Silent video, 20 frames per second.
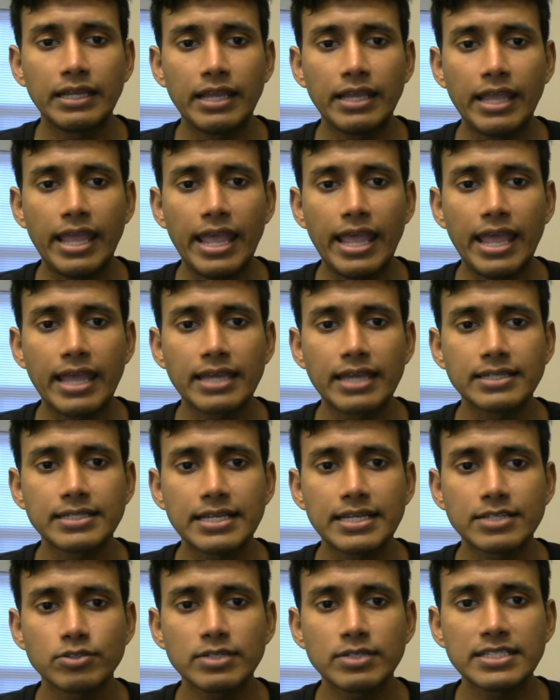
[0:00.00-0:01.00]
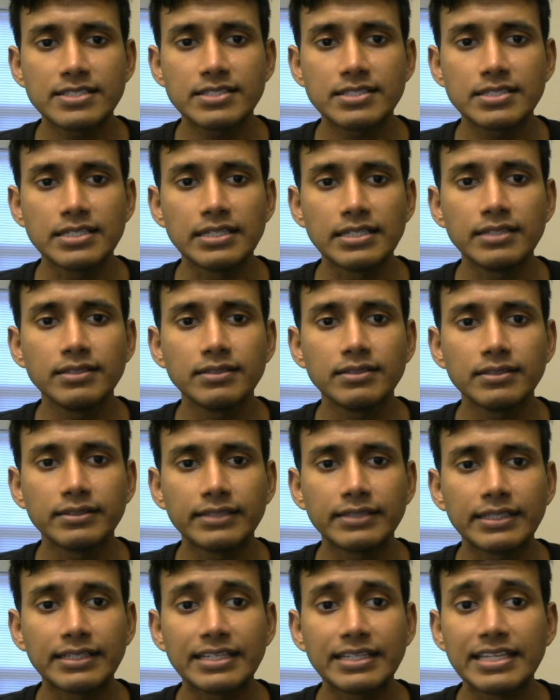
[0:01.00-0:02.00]
And as you can see that
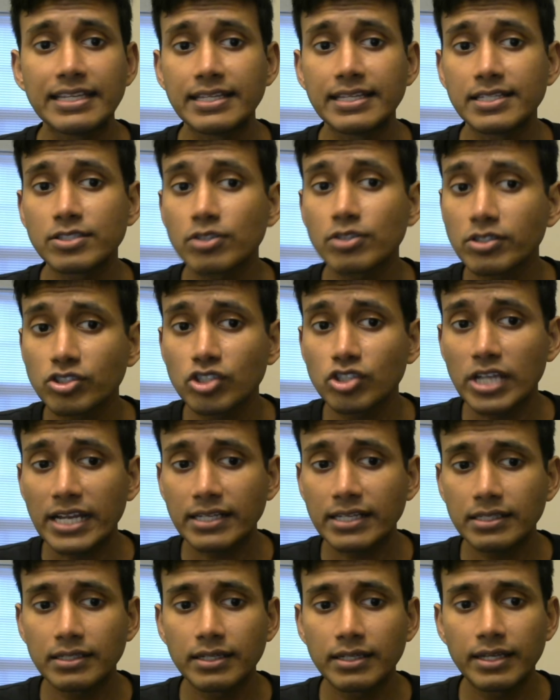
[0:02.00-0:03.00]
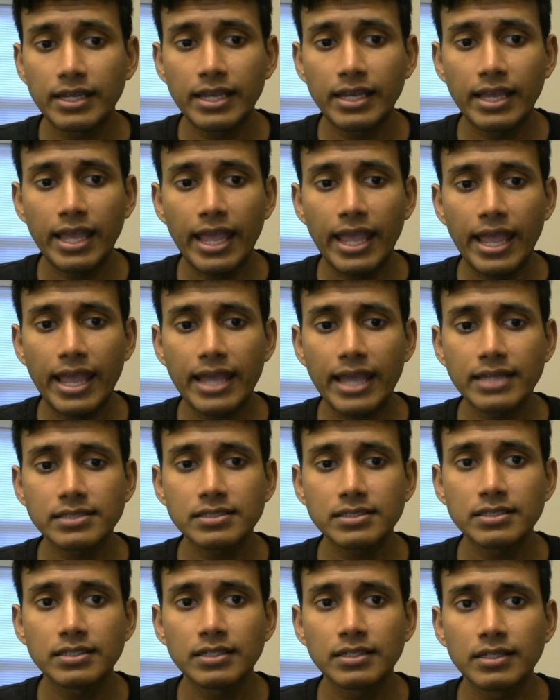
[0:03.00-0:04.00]
the king is on check and
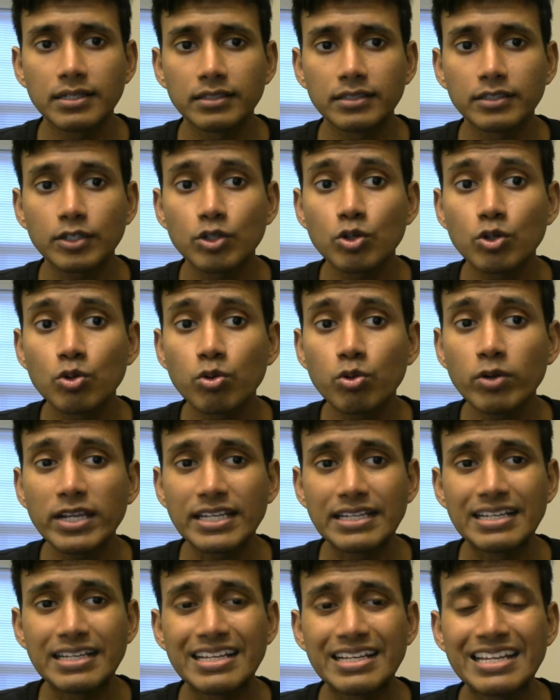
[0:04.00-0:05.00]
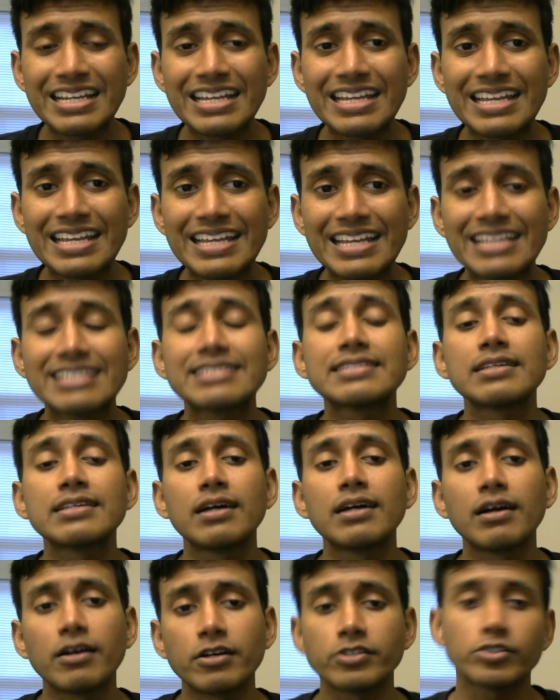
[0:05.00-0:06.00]
the queen is
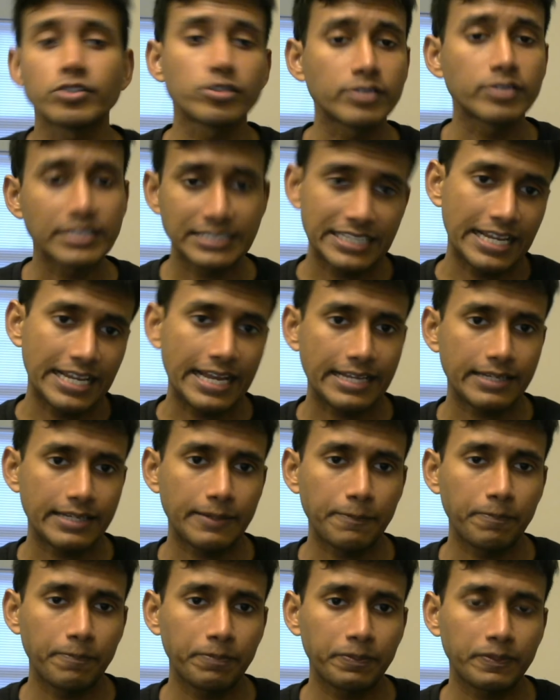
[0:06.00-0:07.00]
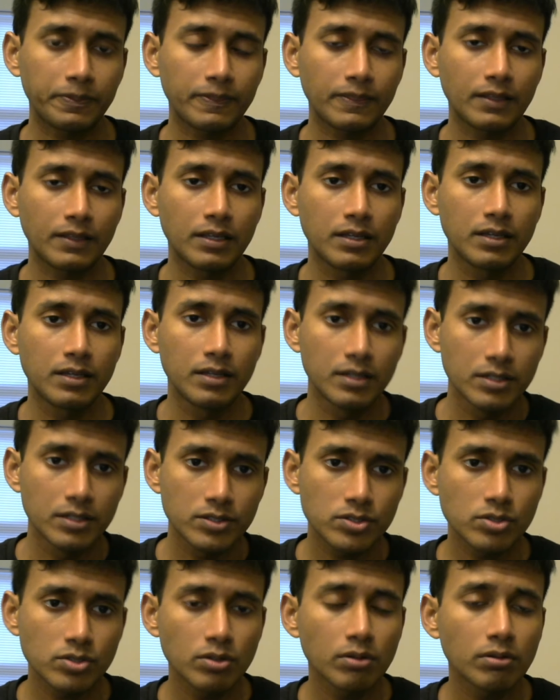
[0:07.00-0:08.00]
under attack.
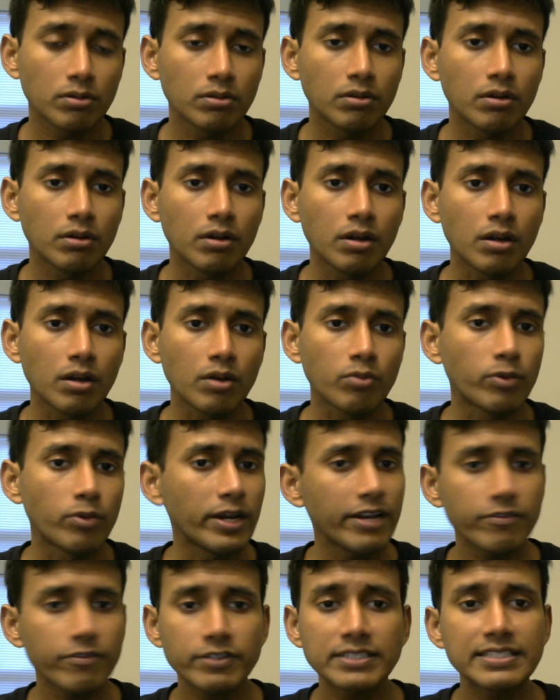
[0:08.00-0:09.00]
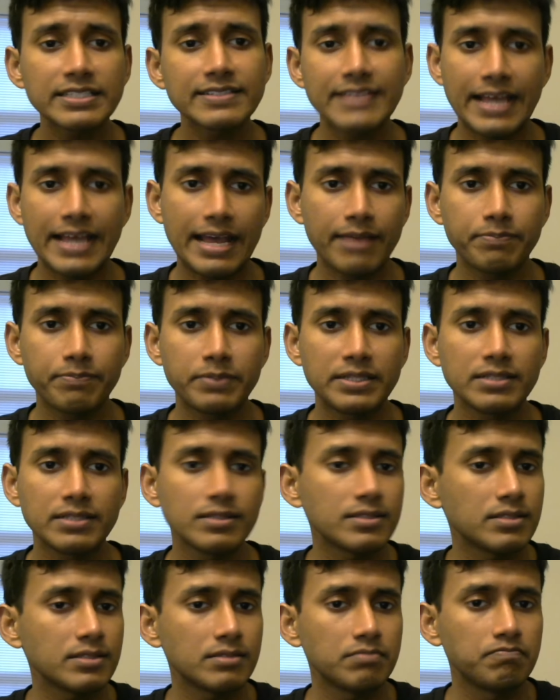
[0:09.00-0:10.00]
So whenever this
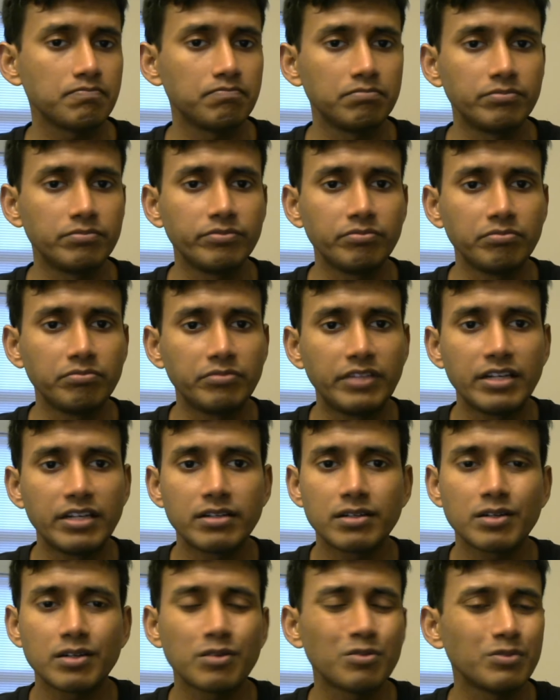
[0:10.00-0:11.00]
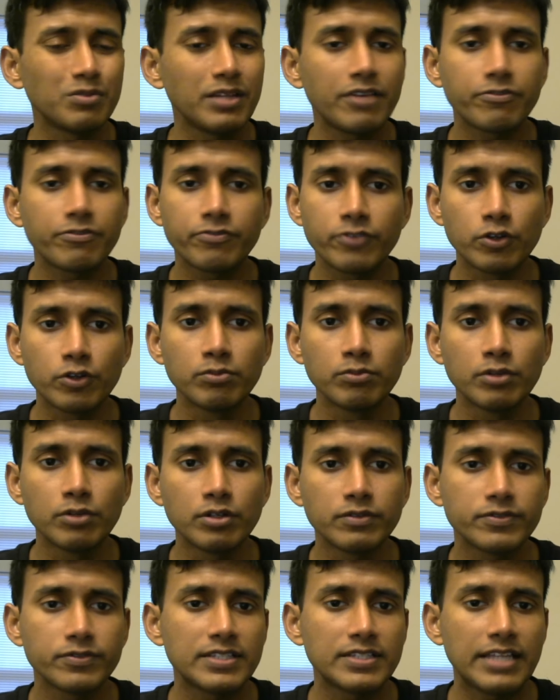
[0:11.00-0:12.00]
happens, there are only a few
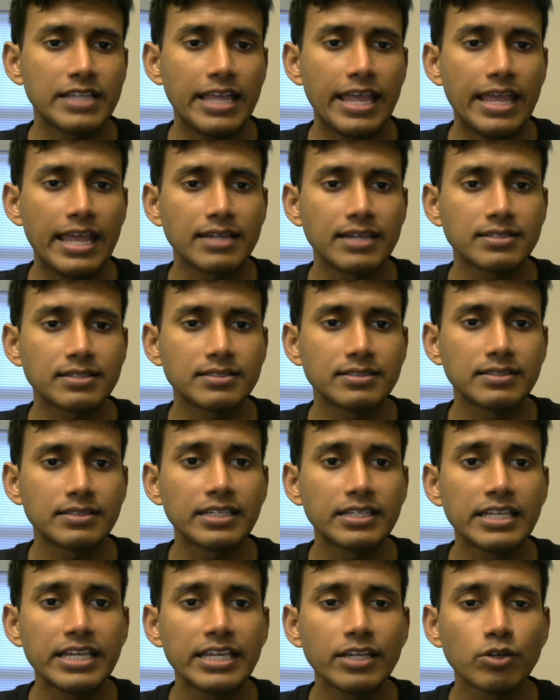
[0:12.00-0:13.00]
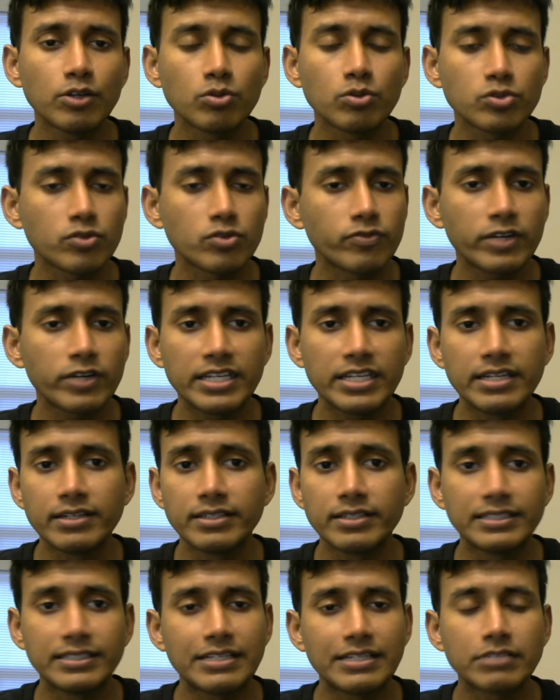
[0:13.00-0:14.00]
moves and the king goes over here
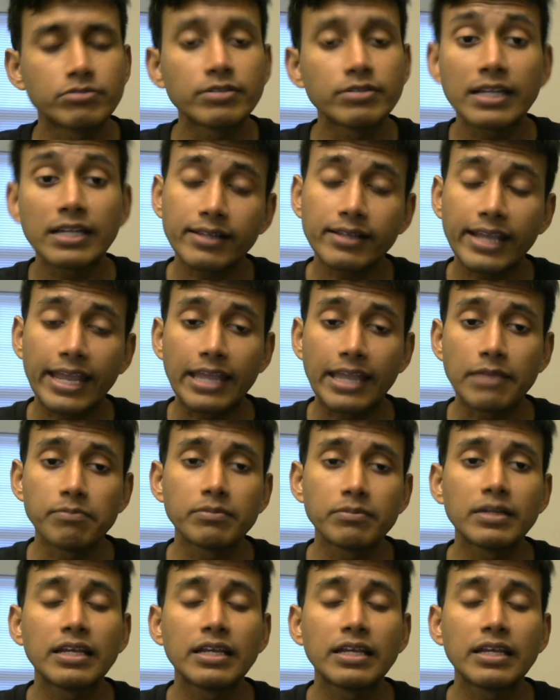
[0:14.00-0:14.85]
in that real game.